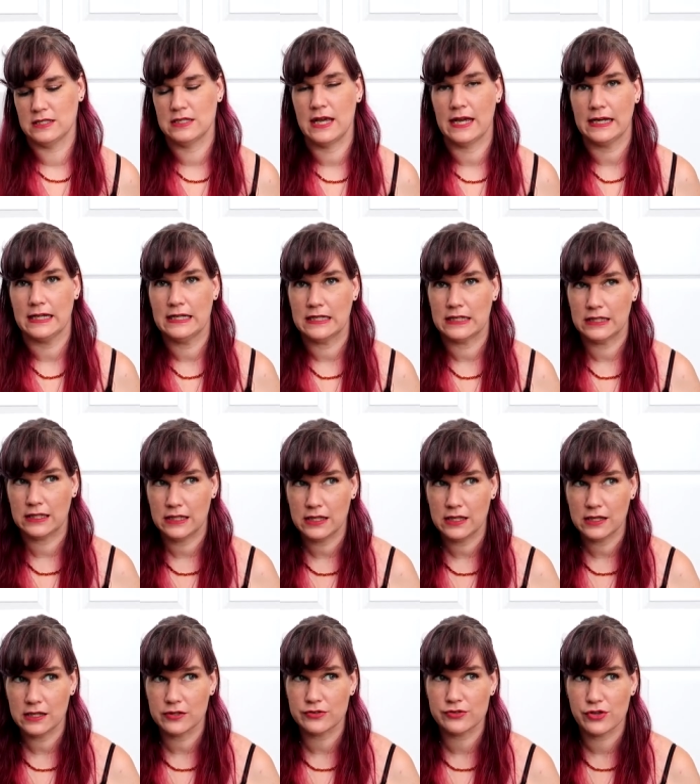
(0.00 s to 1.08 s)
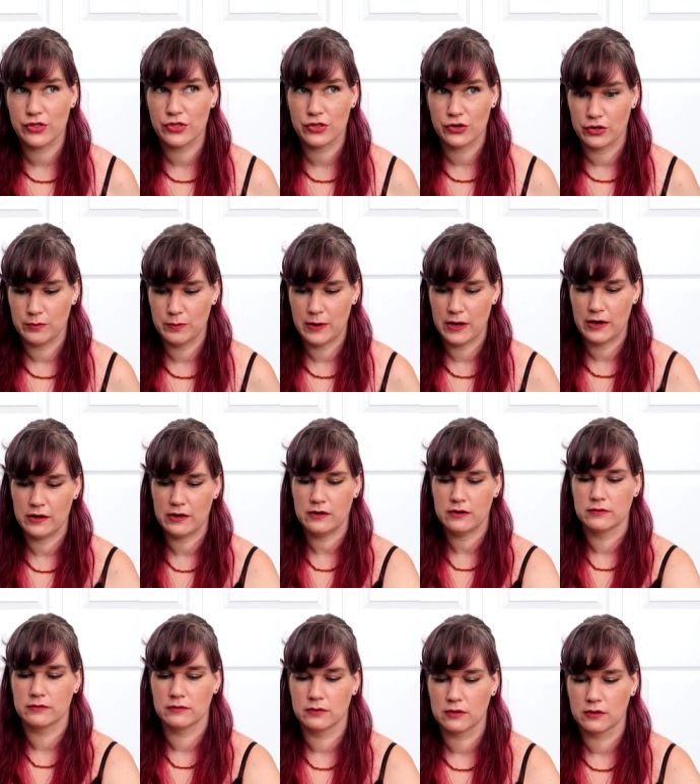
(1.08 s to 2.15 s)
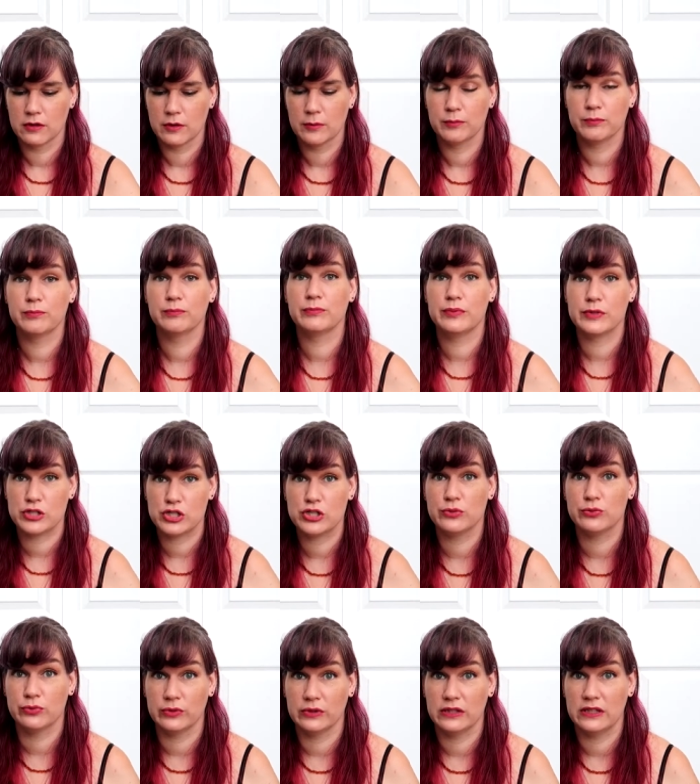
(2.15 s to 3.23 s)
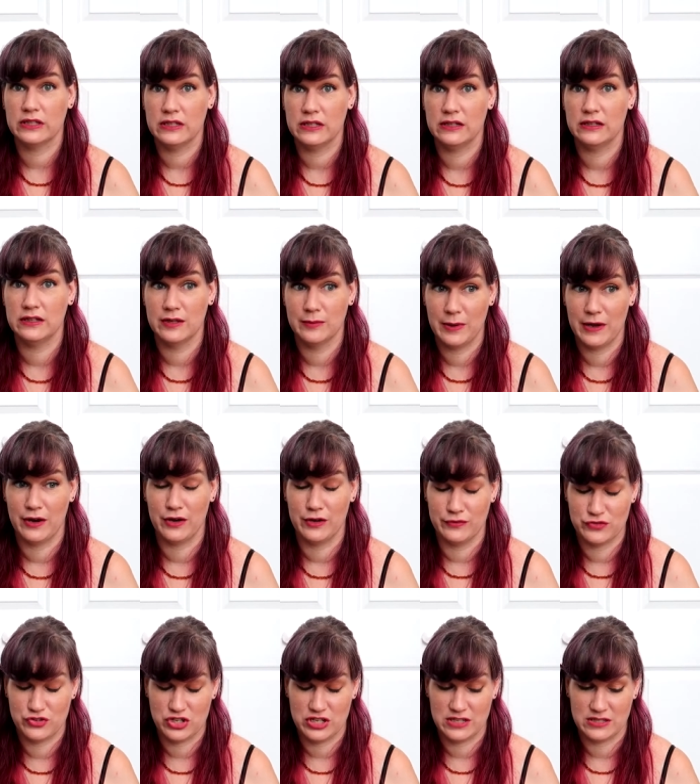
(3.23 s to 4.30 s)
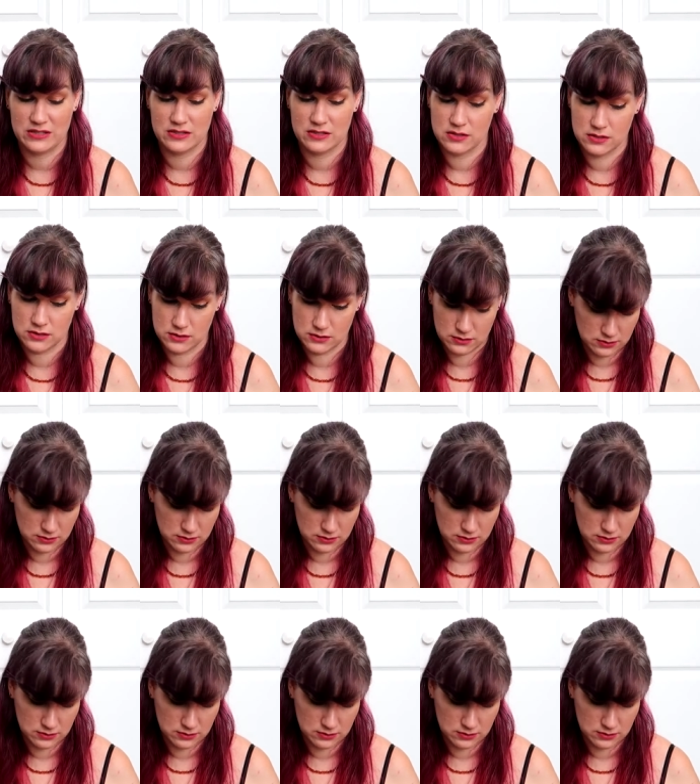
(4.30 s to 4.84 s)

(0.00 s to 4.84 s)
Technically, there's a third pair but she really needed a pair of jeans.